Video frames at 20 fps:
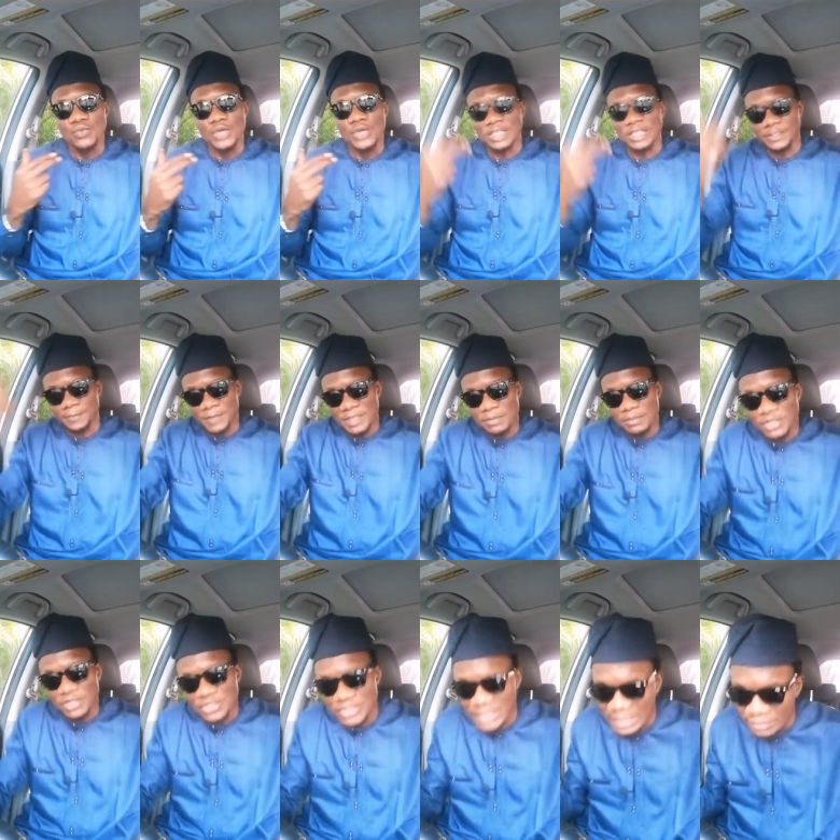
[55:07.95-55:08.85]
I spend
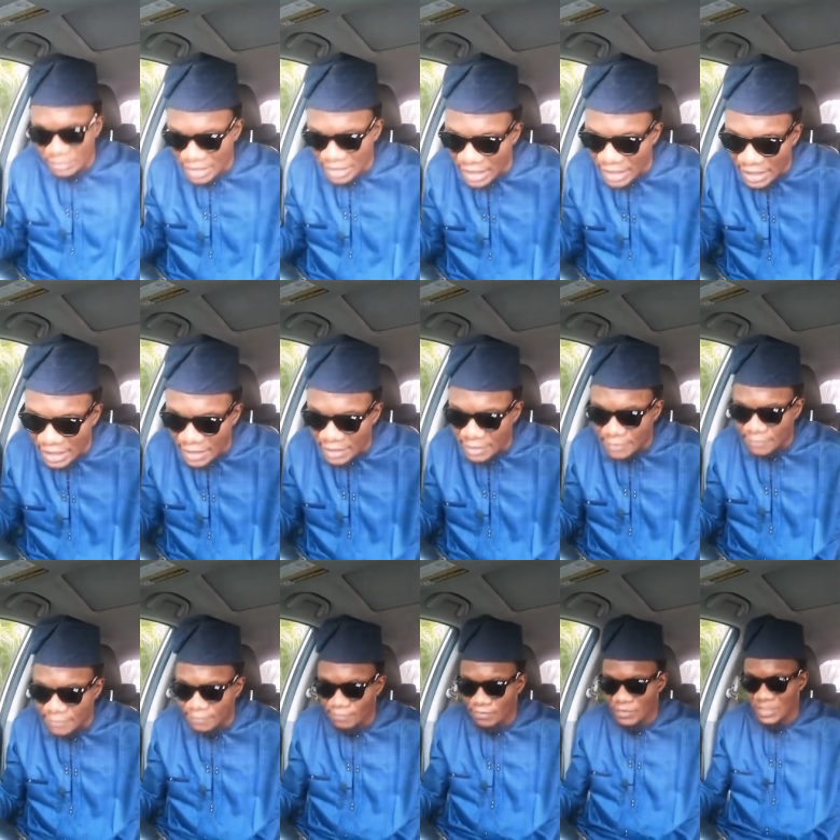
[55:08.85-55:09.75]
much time than I
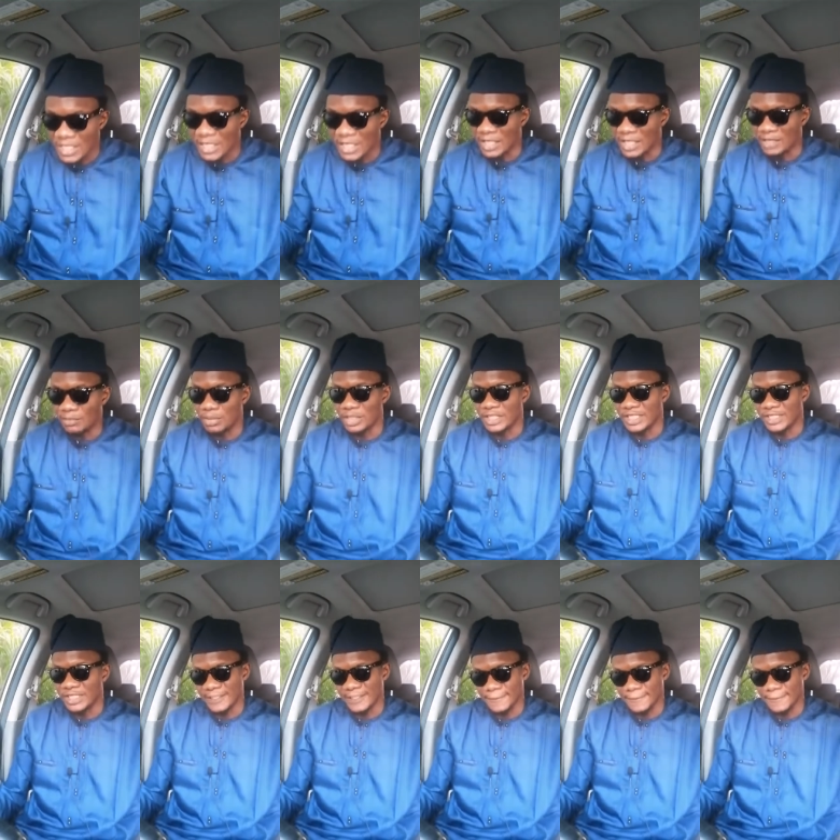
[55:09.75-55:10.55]
budget.